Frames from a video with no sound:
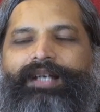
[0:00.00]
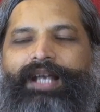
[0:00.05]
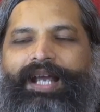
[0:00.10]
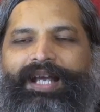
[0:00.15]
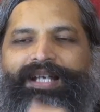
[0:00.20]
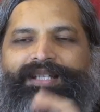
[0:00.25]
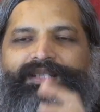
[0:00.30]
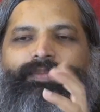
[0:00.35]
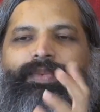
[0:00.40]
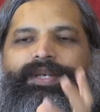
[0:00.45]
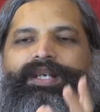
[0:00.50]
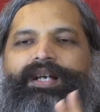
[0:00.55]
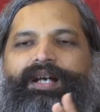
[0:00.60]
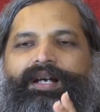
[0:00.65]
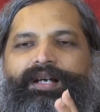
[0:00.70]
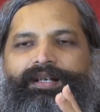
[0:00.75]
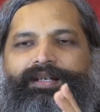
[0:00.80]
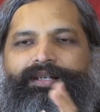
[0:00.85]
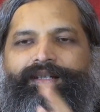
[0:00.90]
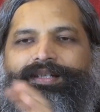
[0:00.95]
As we
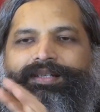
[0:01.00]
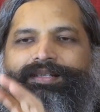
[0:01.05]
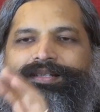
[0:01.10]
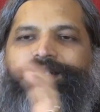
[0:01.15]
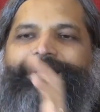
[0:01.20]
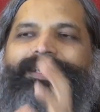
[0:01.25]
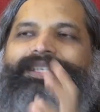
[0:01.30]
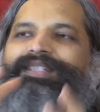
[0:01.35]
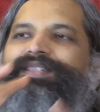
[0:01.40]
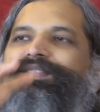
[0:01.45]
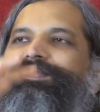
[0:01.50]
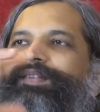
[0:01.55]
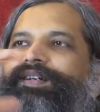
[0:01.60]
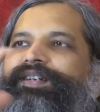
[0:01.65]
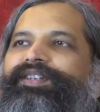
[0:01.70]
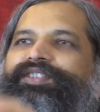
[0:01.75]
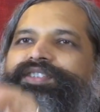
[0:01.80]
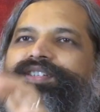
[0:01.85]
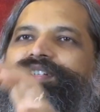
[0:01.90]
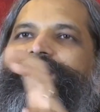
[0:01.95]
are this
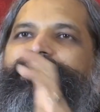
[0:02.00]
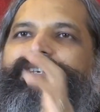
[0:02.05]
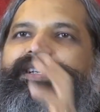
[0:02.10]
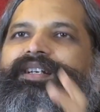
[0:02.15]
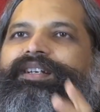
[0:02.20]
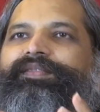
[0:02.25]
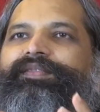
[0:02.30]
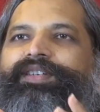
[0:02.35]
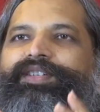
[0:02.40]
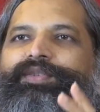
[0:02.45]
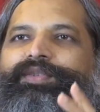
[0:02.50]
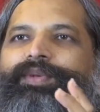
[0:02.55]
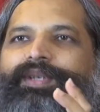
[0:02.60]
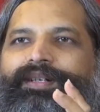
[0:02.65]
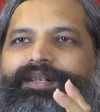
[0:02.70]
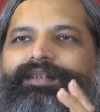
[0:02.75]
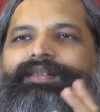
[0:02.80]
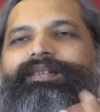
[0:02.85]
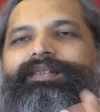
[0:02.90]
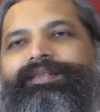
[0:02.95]
dysfunctional
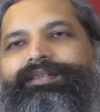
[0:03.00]
individual,